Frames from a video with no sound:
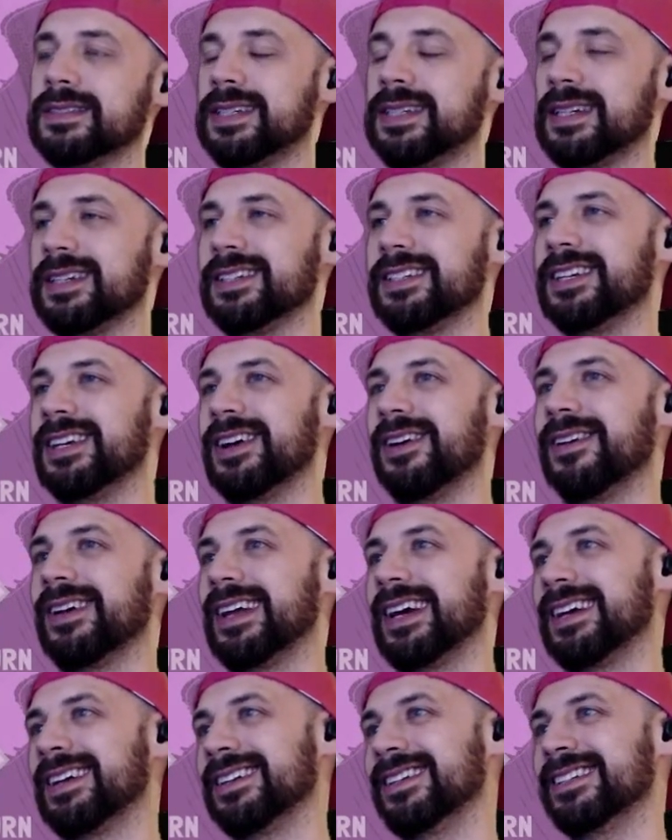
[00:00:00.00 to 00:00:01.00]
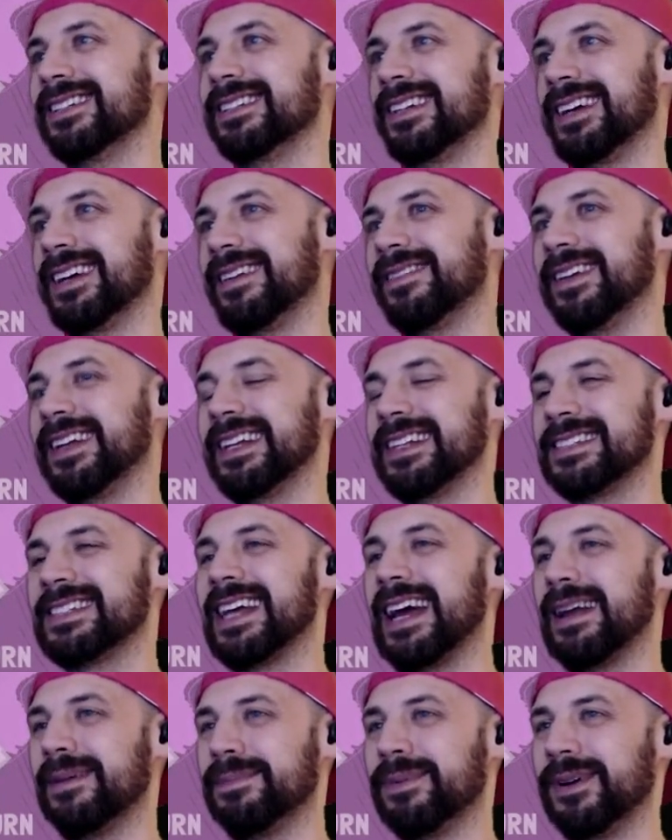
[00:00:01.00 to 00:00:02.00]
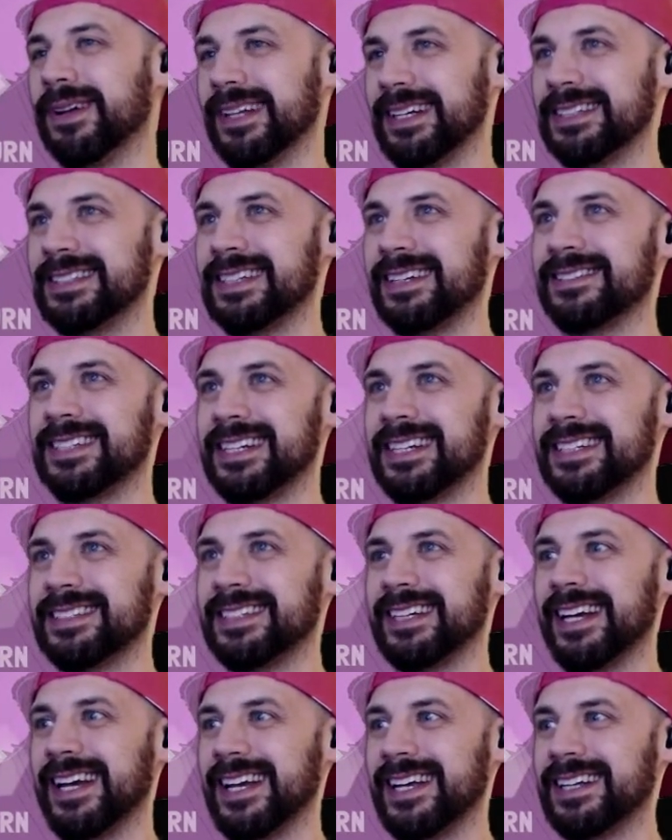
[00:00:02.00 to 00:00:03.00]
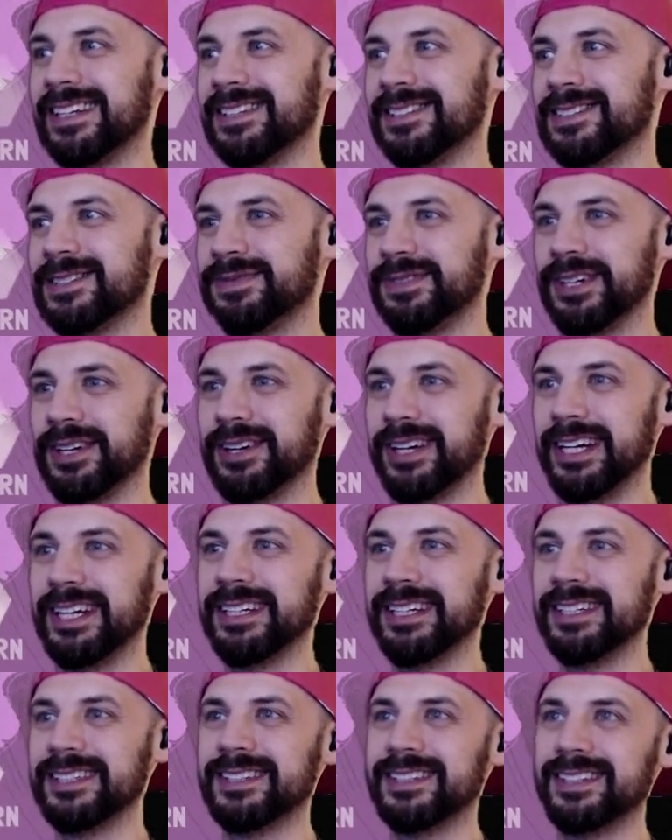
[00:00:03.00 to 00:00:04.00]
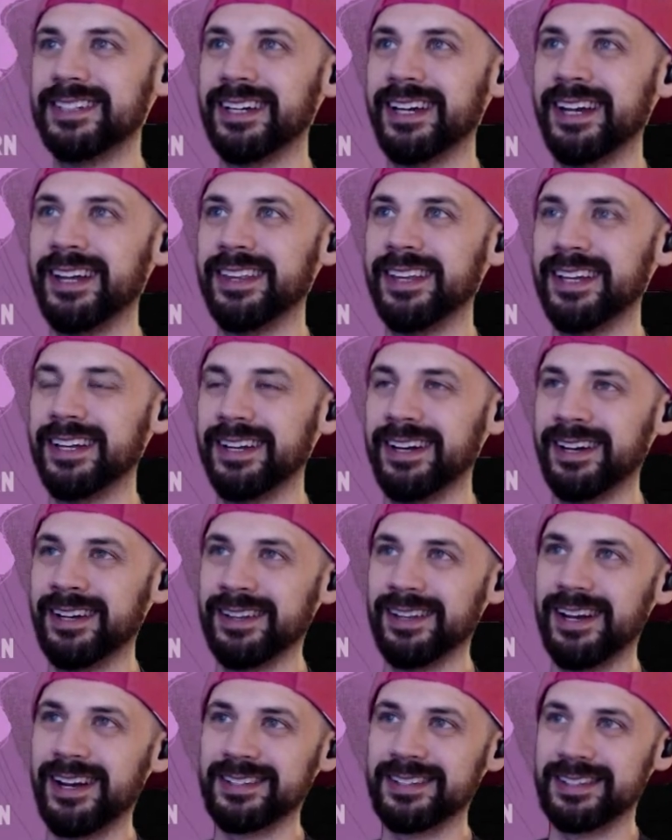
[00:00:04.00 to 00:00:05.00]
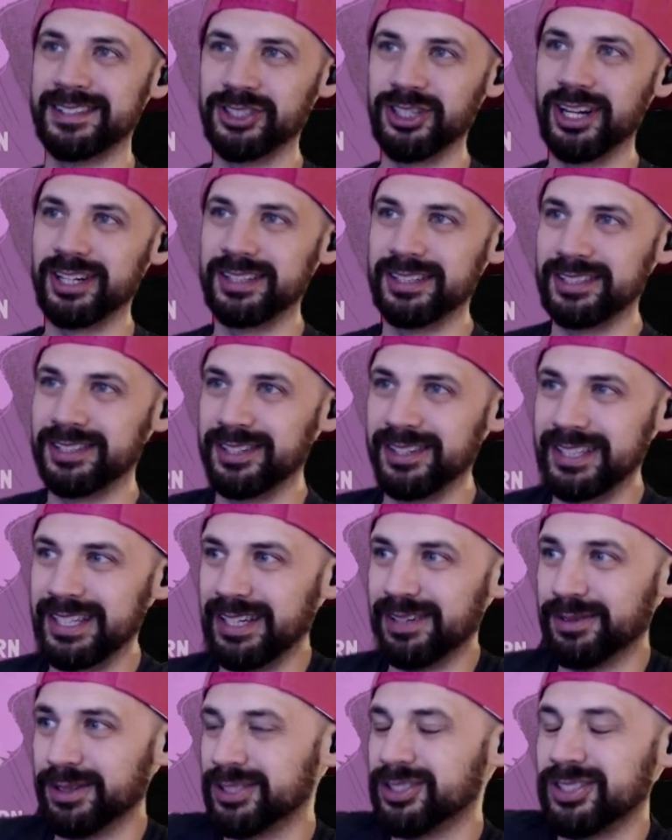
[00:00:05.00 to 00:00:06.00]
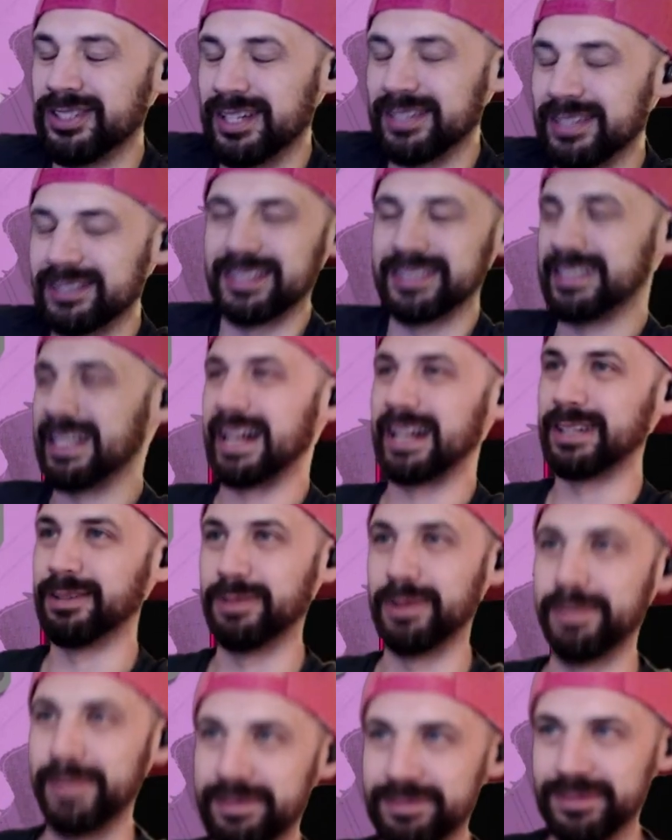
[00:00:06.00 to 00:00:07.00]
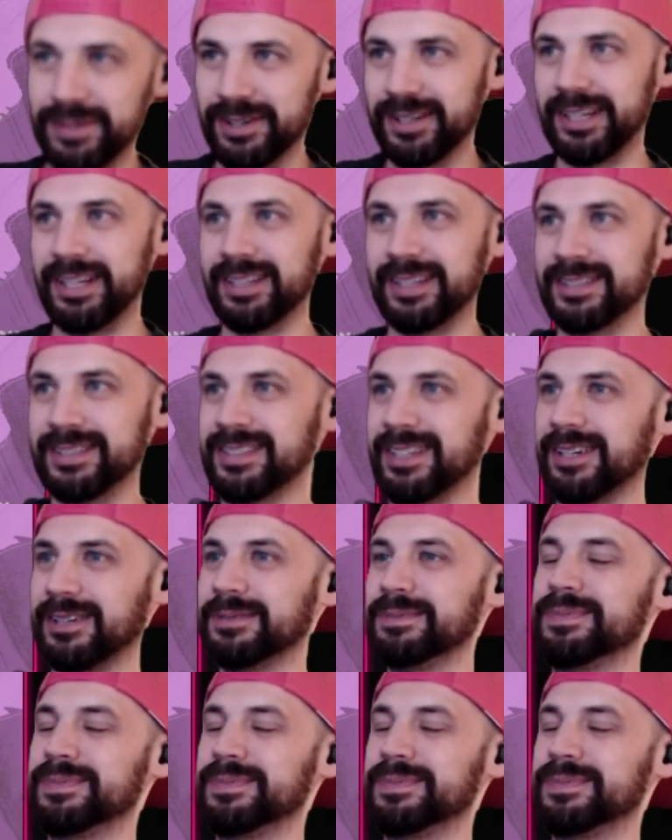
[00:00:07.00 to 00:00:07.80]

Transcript: You know what? I mean, it's kind of pointless. I was going to say I could use Fury and then unlock the chocolate cookie, which does exactly what my Fury does. So